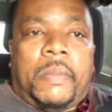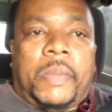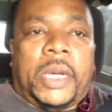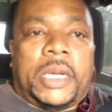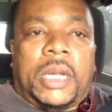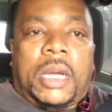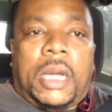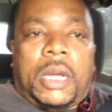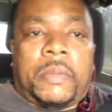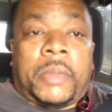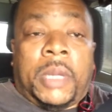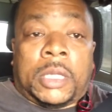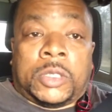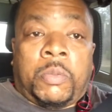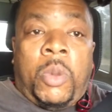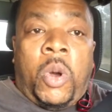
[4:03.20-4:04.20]
But um,
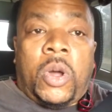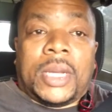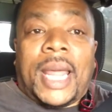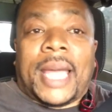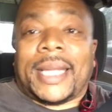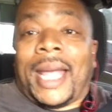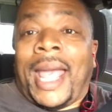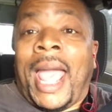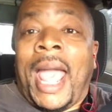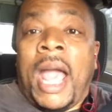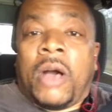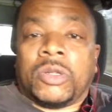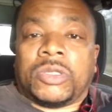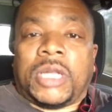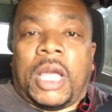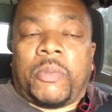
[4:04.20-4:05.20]
it's more like a
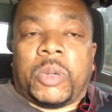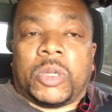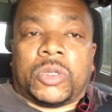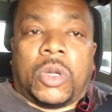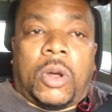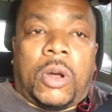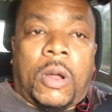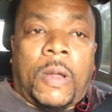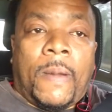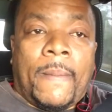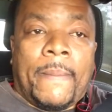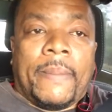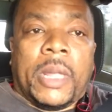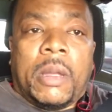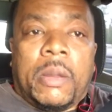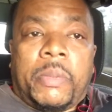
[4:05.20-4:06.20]
hound type of dog.
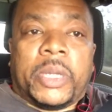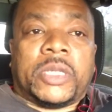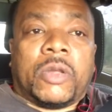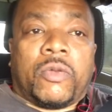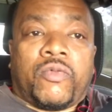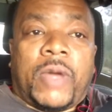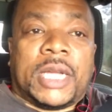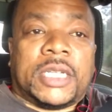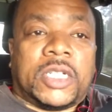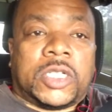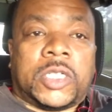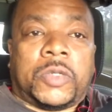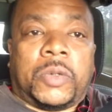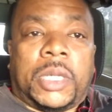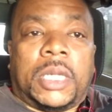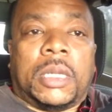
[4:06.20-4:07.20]
But the
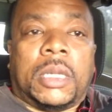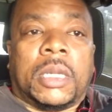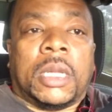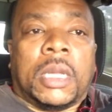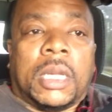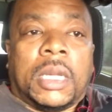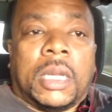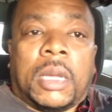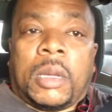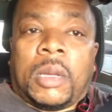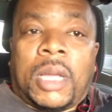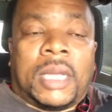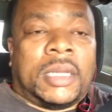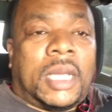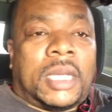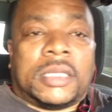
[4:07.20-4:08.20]
registry,
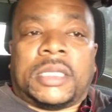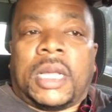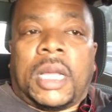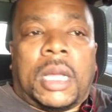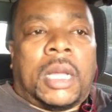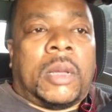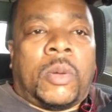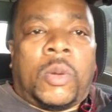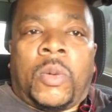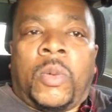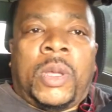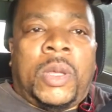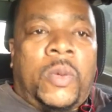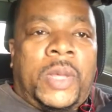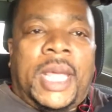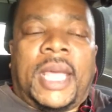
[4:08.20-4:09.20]
it, it's, it, we,
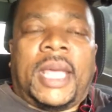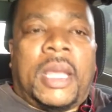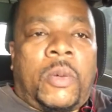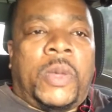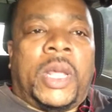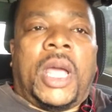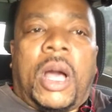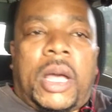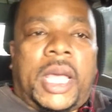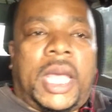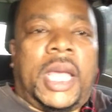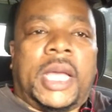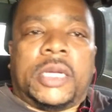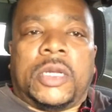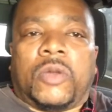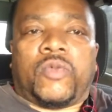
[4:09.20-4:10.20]
we, we are
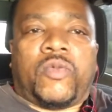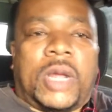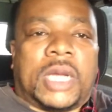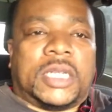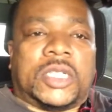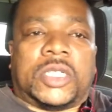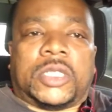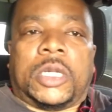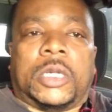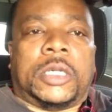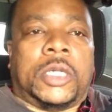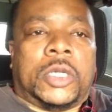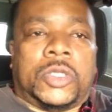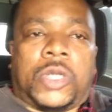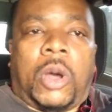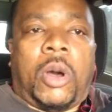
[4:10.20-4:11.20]
here to register
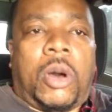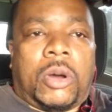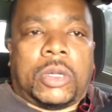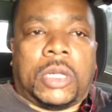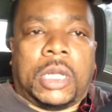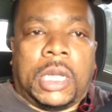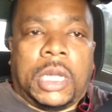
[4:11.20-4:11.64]
your dog.